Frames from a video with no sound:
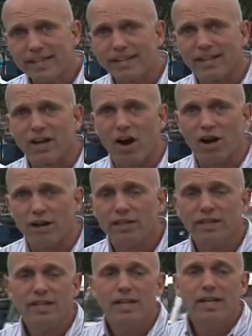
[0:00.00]
the card,
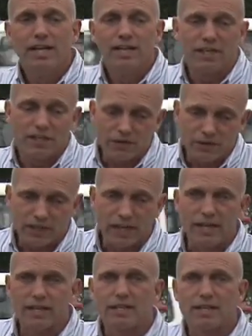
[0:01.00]
you
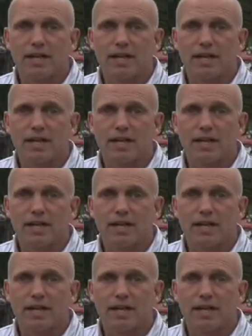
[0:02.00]
can.